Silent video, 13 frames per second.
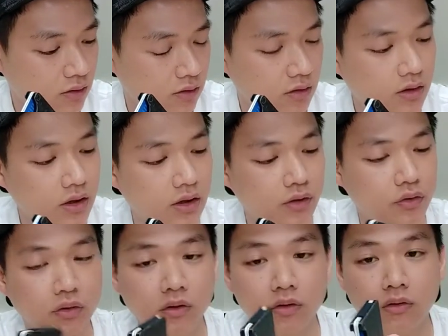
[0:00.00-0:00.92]
Okay, so
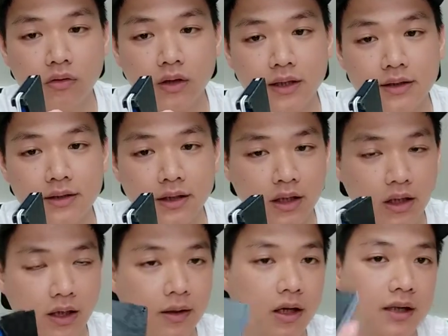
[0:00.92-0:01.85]
let's say
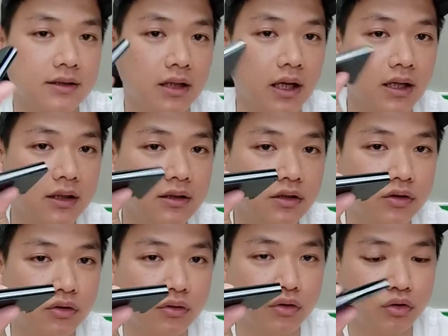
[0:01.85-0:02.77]
I slide in
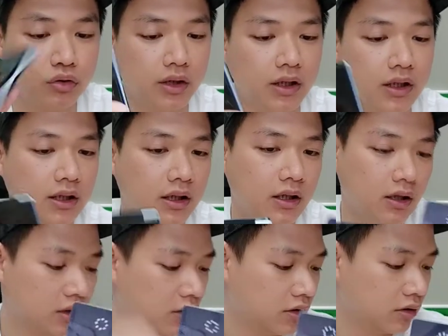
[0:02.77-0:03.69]
3,
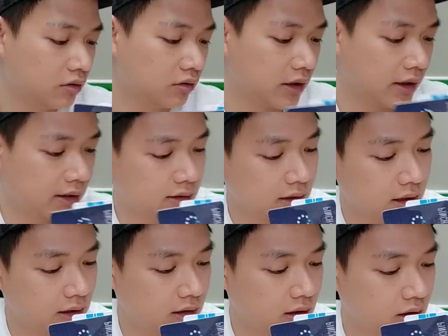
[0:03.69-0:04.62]
so let's add
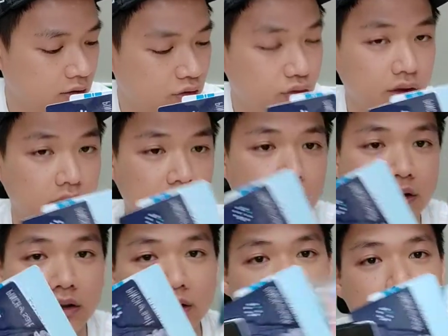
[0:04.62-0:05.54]
another 3 here,
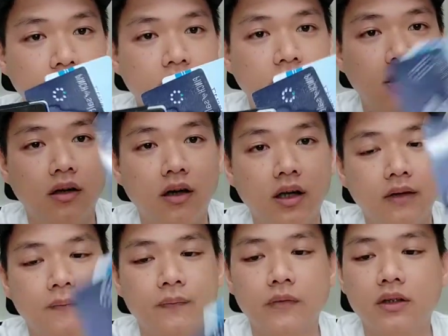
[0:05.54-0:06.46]
right?
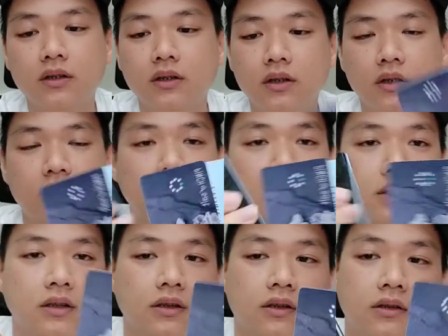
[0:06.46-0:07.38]

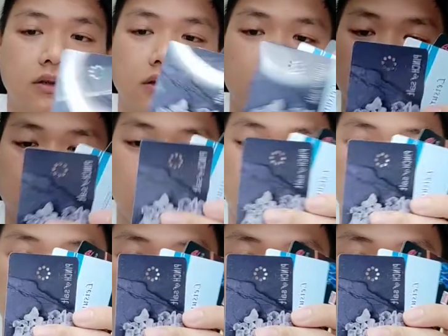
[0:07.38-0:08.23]
Okay.